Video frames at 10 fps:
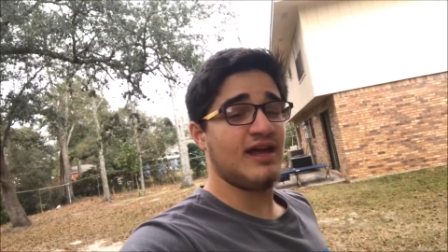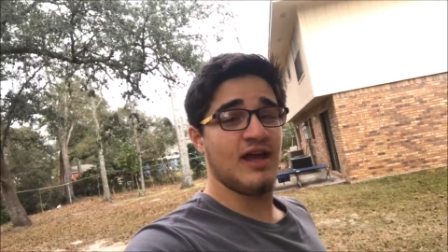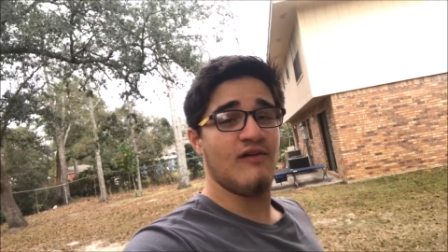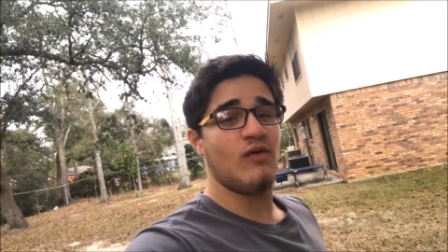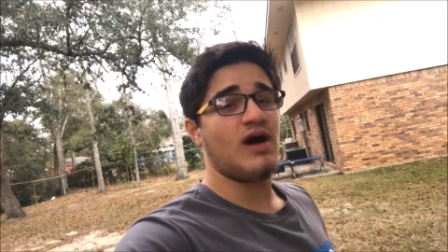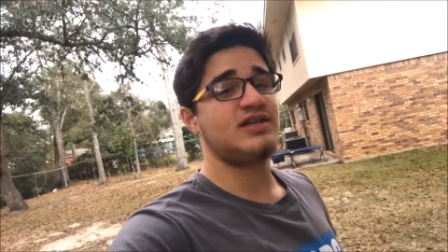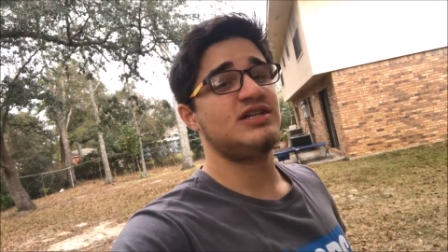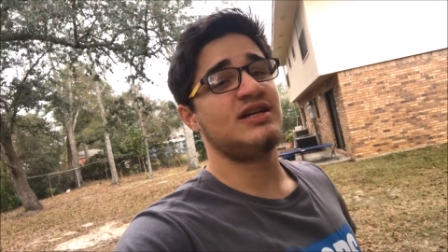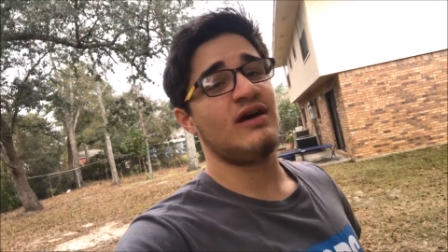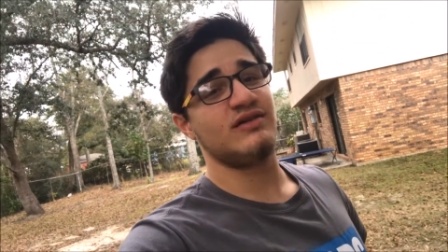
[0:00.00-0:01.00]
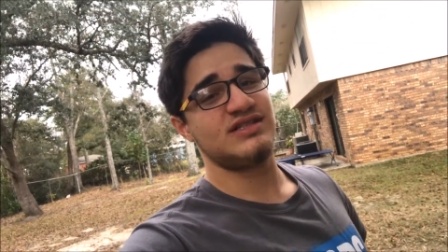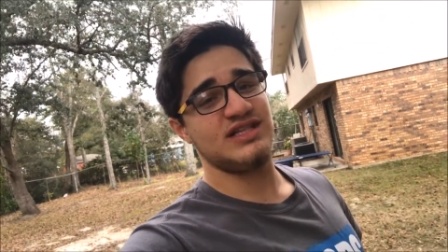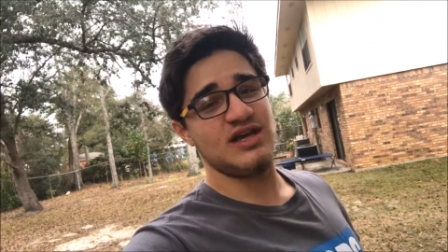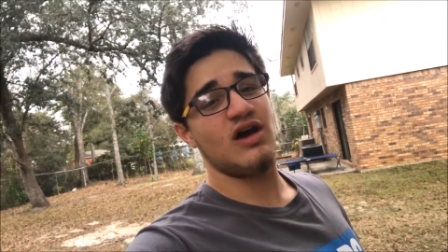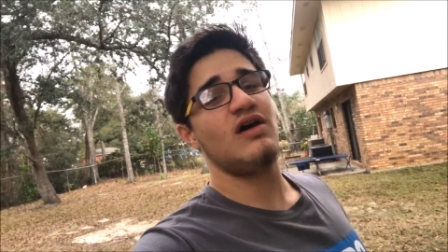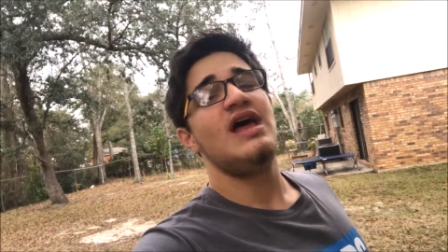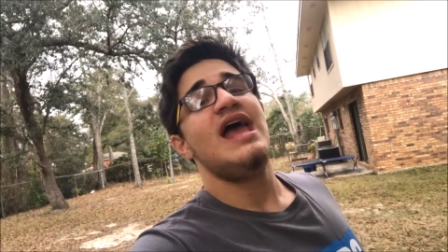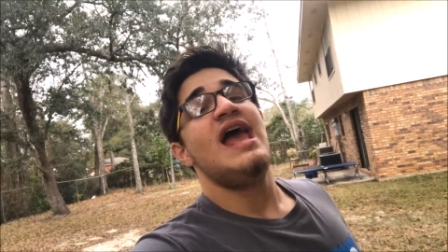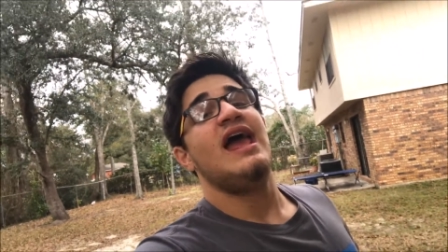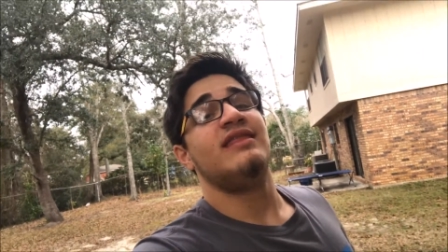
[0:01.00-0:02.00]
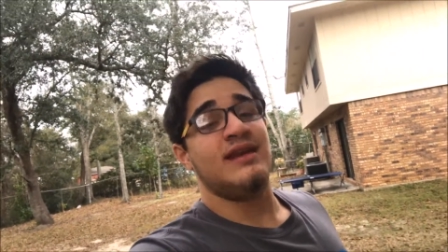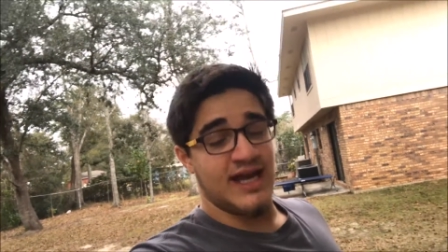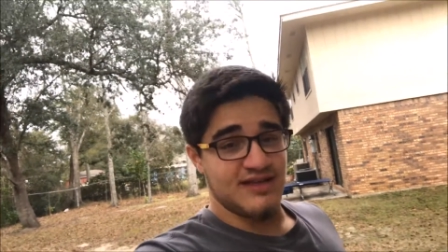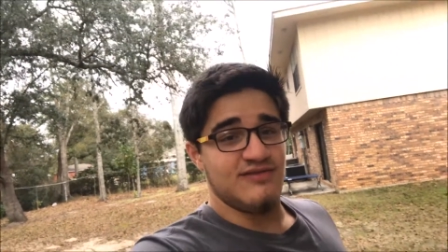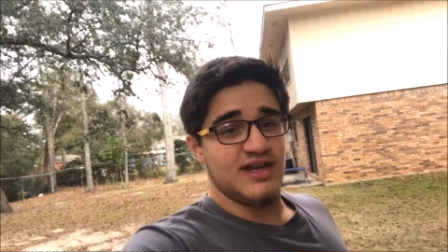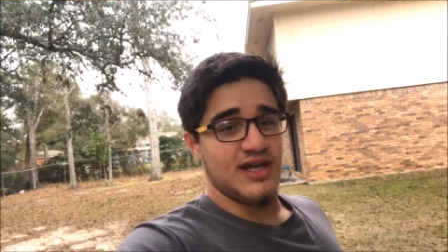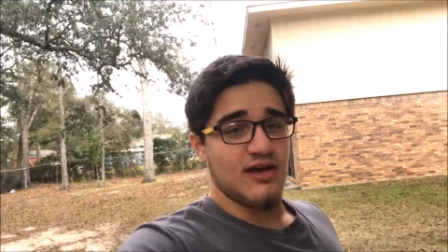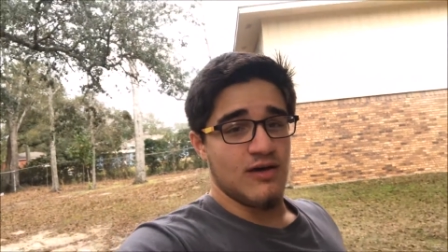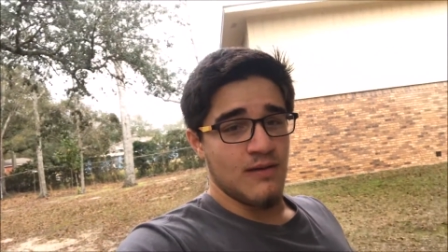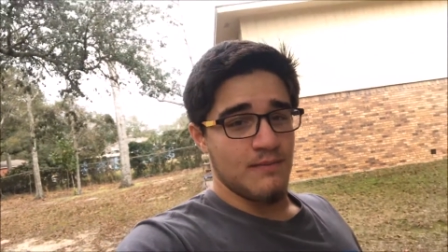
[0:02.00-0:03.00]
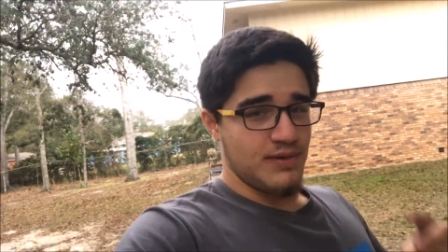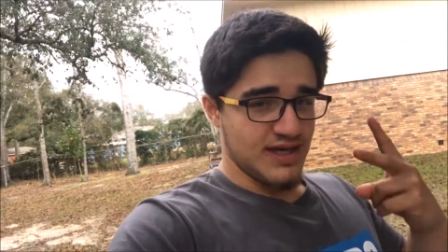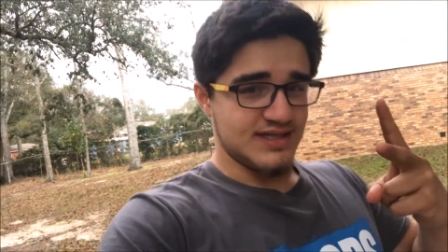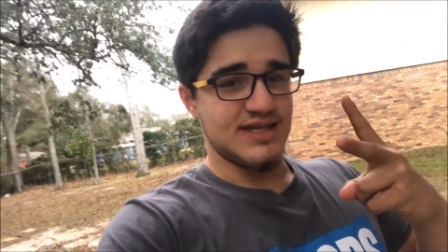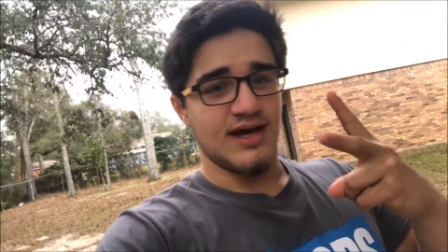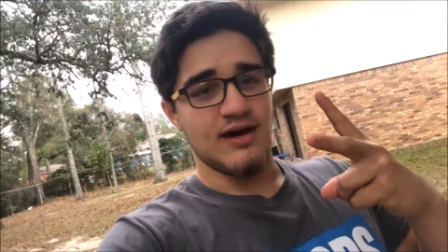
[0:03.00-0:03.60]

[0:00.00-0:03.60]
Thank y'all for watching, and I will see y'all in the next video. Peace